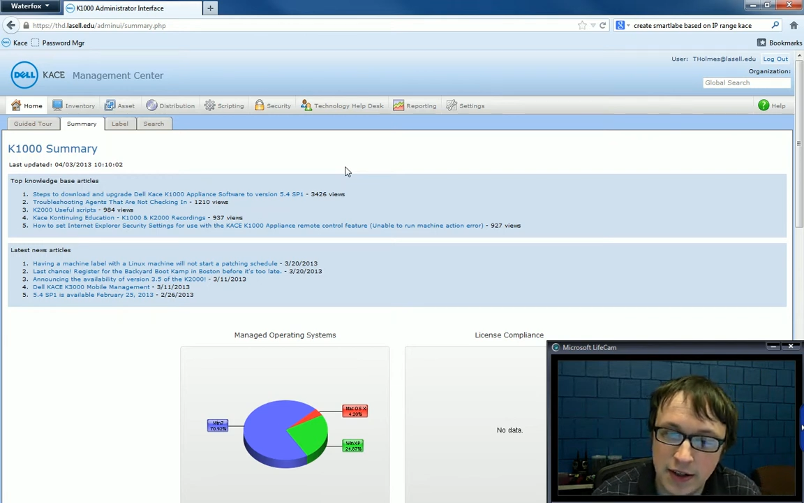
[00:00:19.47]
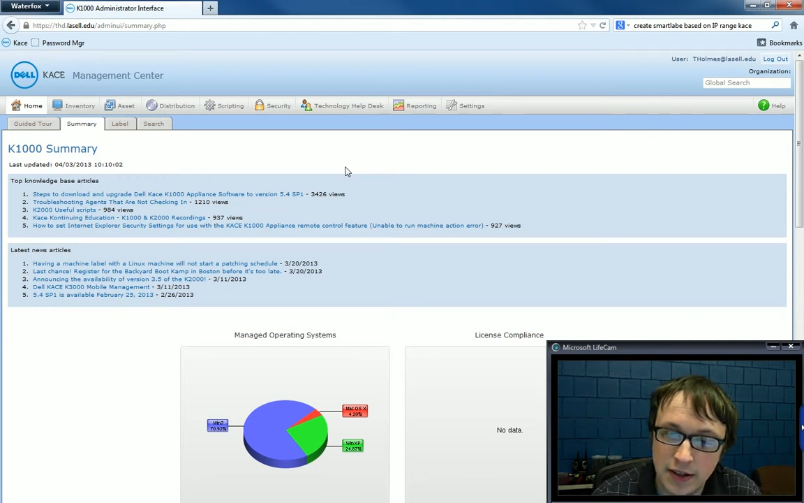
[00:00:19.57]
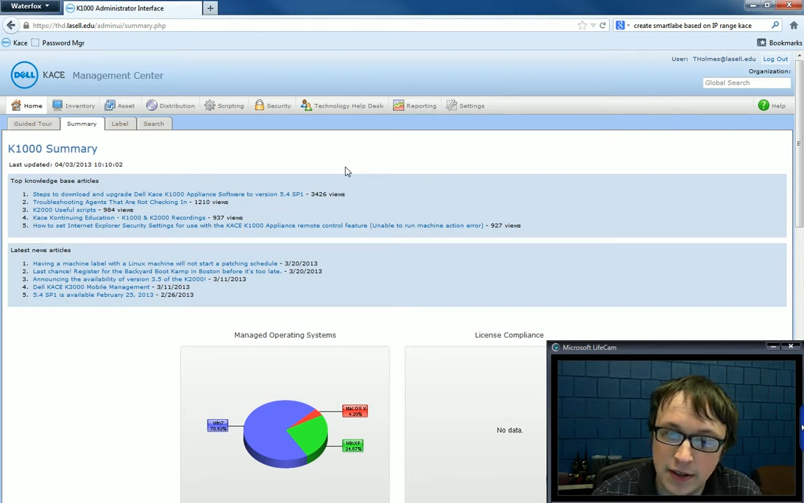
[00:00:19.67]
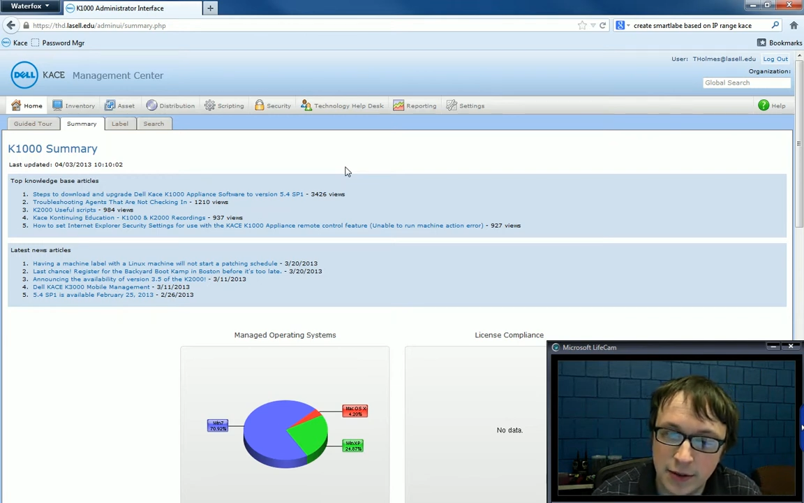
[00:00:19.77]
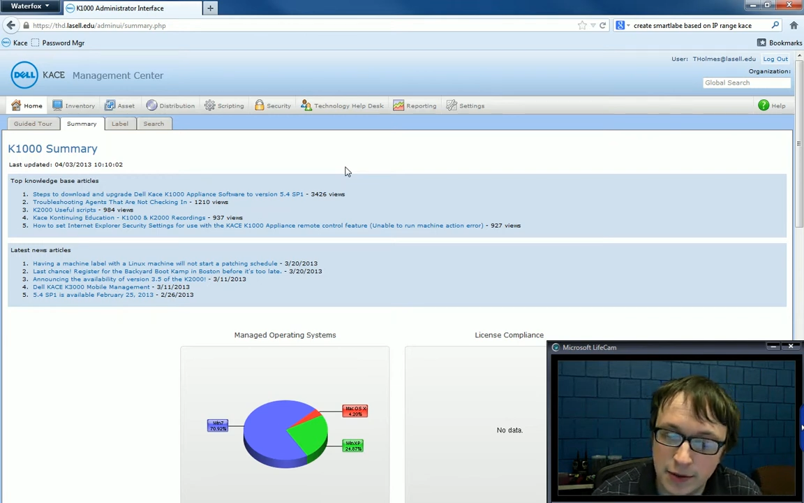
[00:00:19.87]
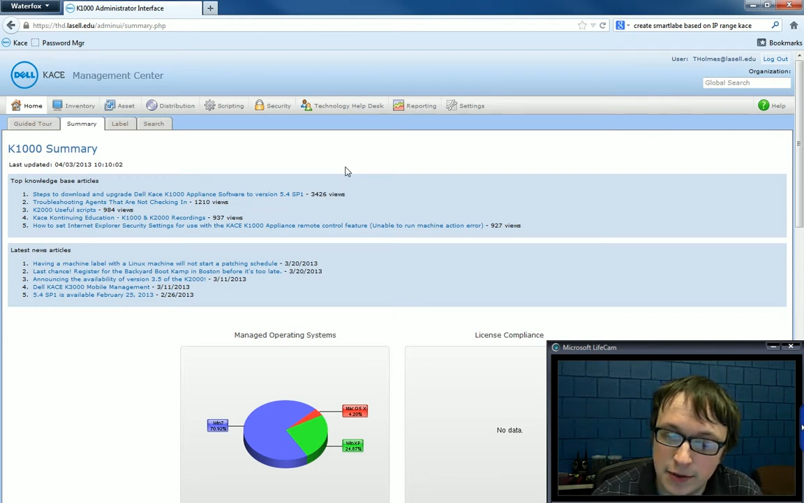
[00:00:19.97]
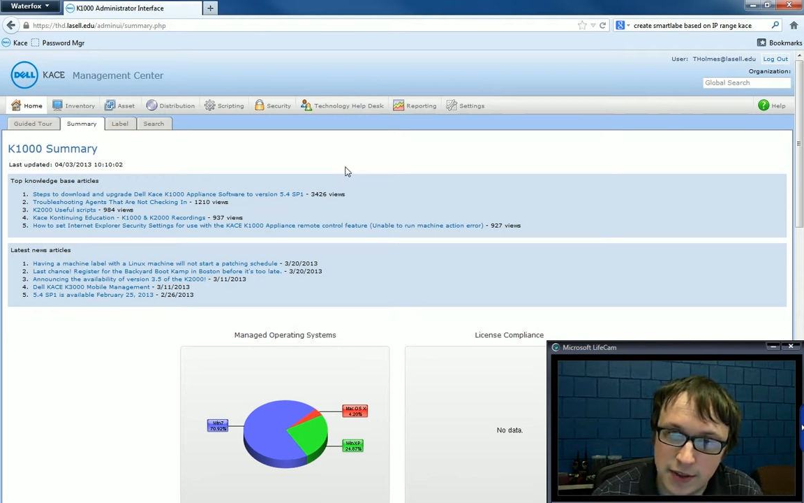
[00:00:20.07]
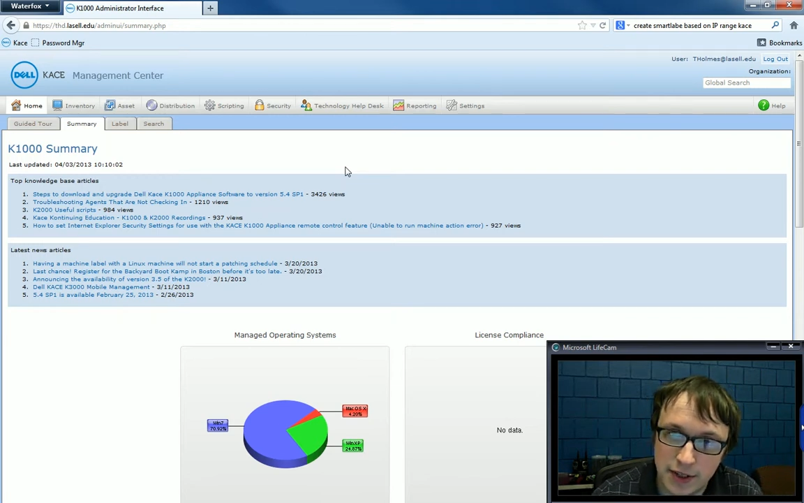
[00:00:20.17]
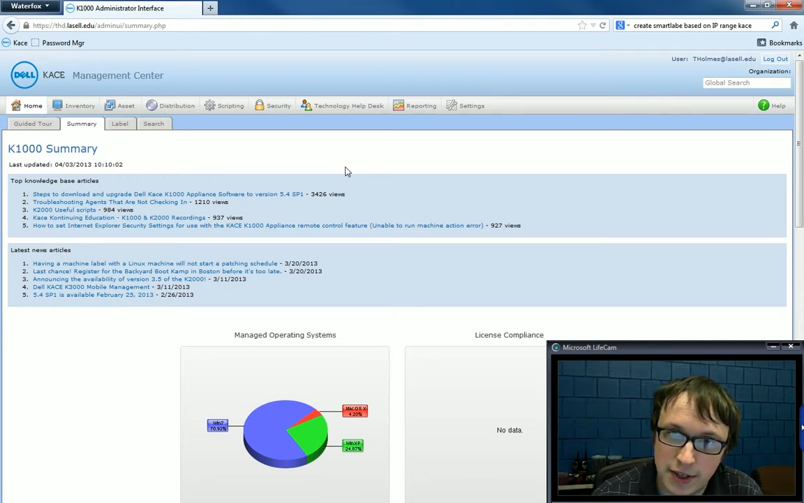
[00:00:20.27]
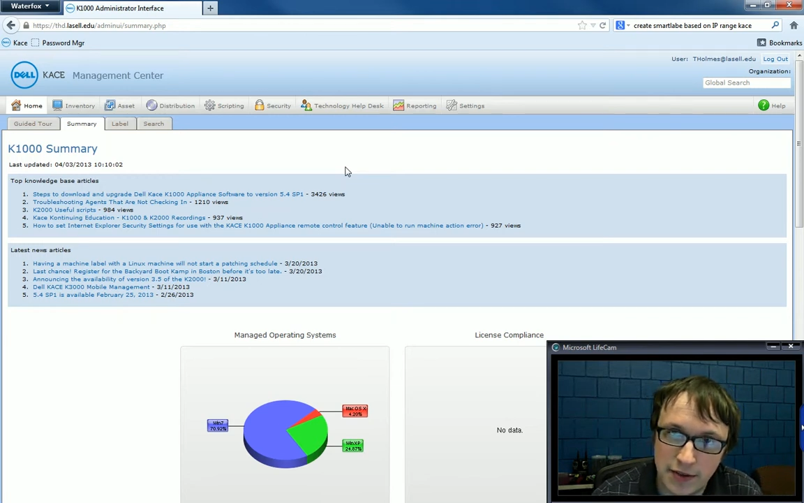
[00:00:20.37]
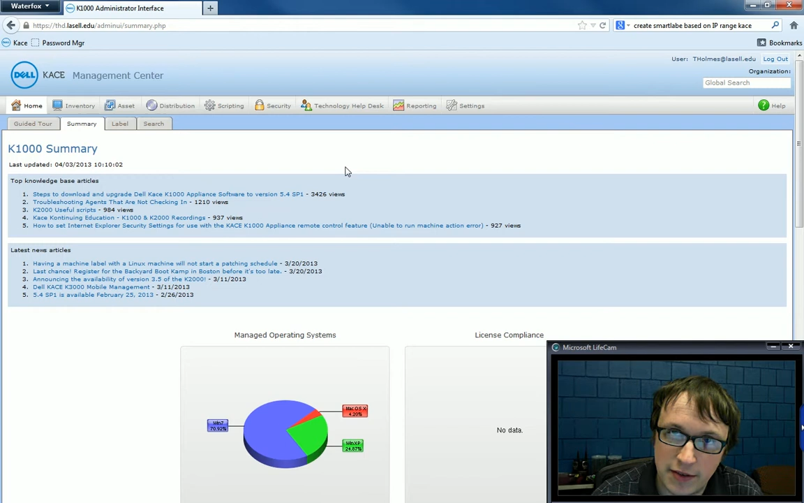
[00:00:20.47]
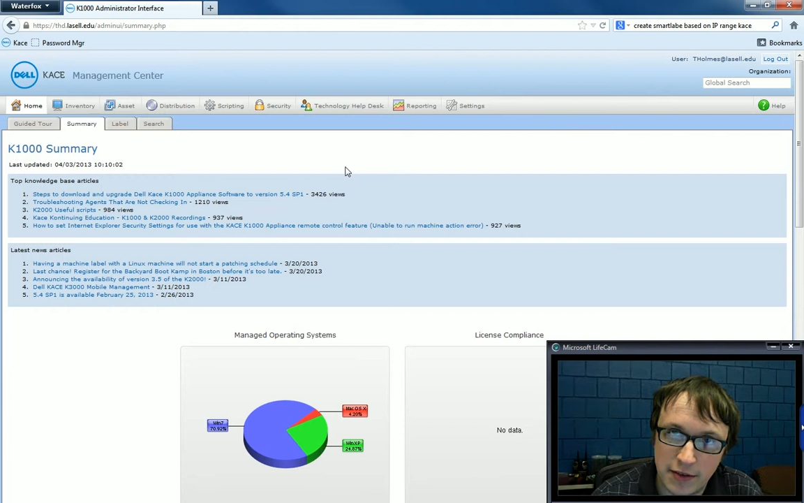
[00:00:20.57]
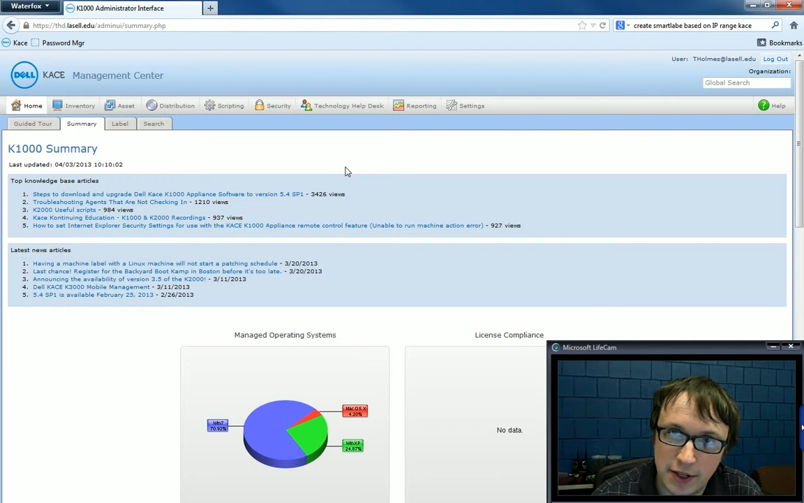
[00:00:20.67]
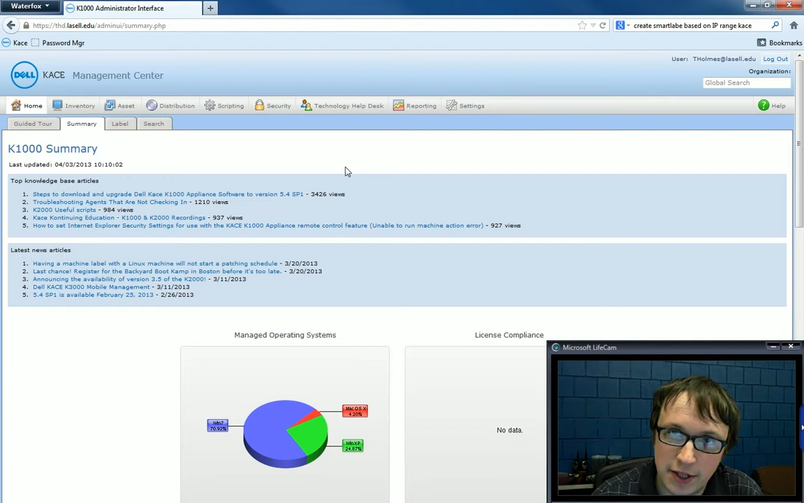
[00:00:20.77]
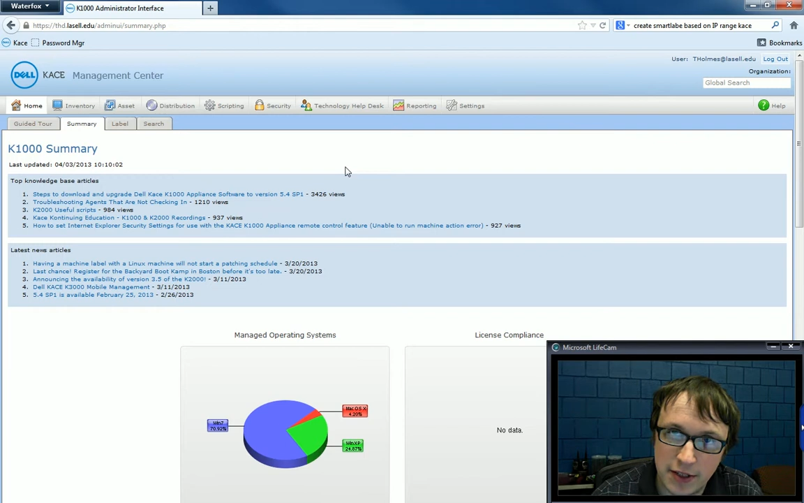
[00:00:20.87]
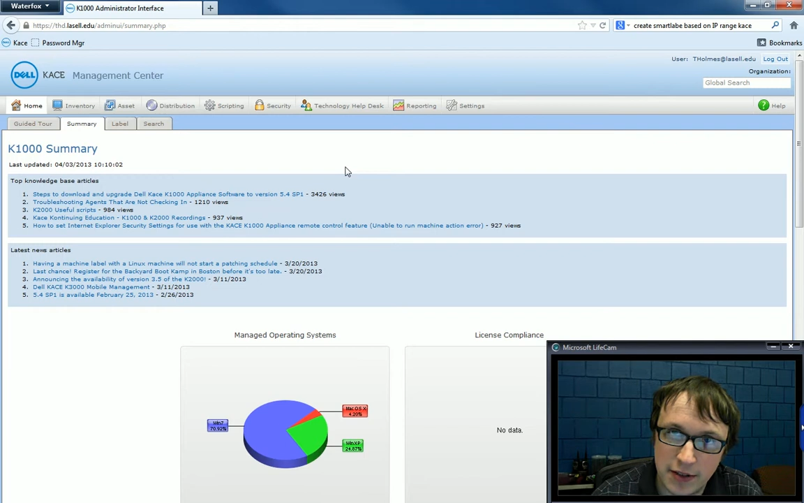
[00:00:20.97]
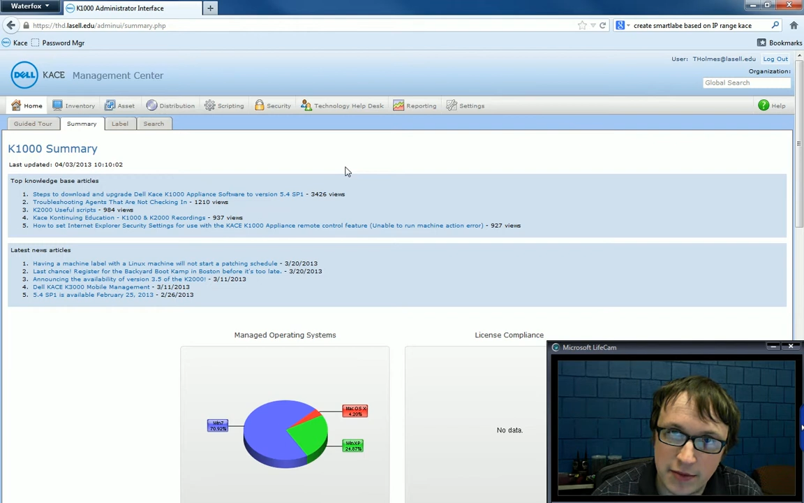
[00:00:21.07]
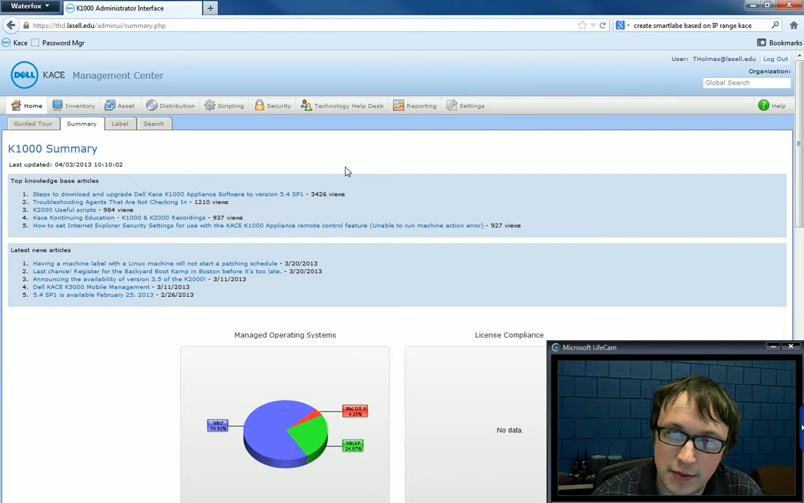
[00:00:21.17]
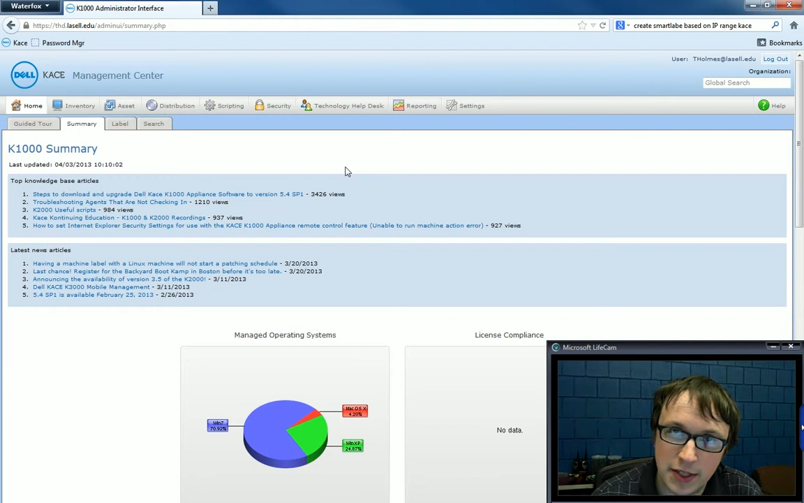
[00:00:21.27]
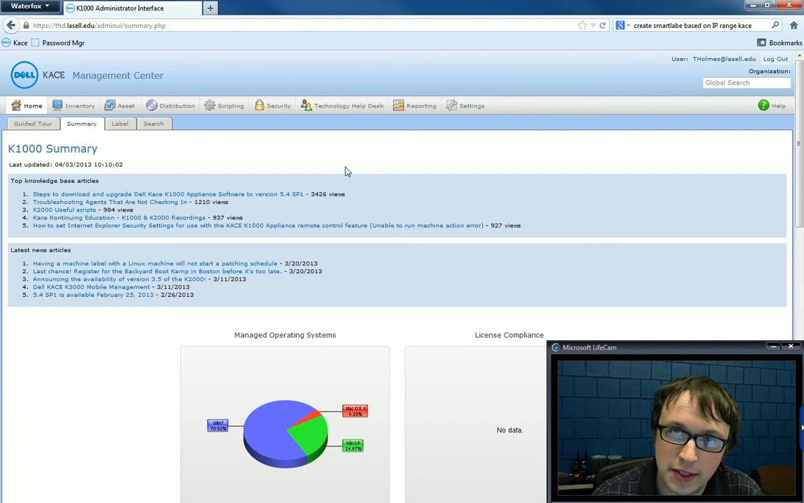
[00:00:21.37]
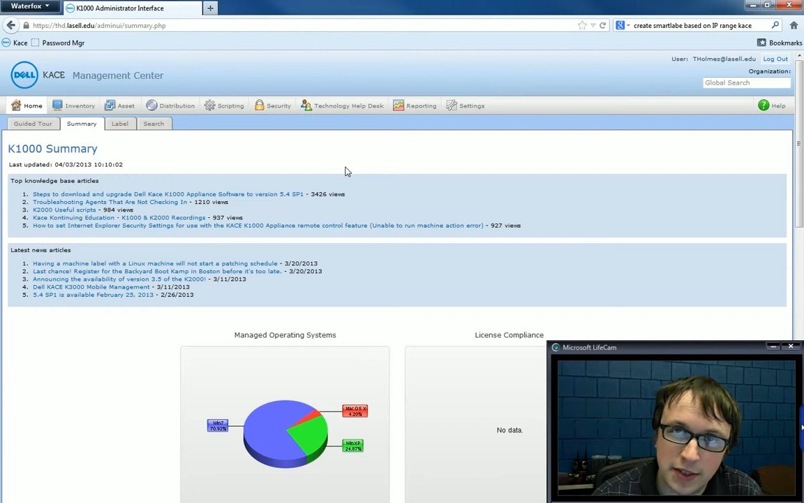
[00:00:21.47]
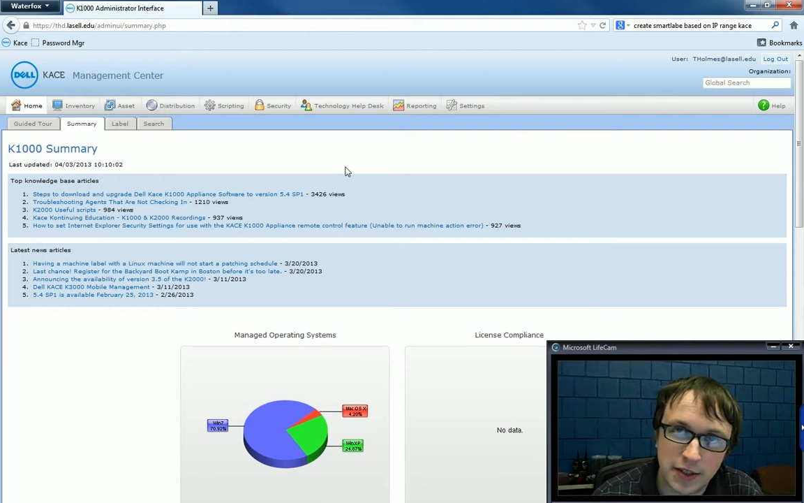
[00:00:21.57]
user is going to have the location information,